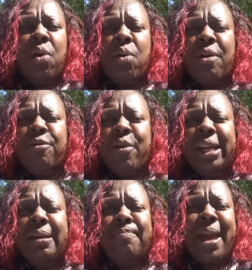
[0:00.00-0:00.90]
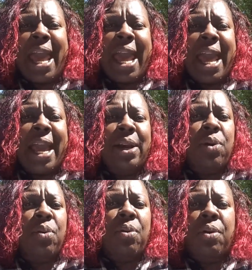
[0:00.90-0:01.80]
or a Freddie Mac
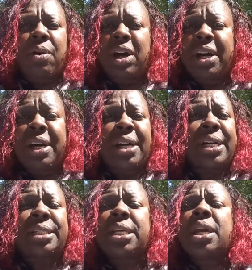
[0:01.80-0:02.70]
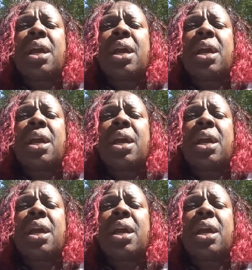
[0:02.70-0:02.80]
or a HUD,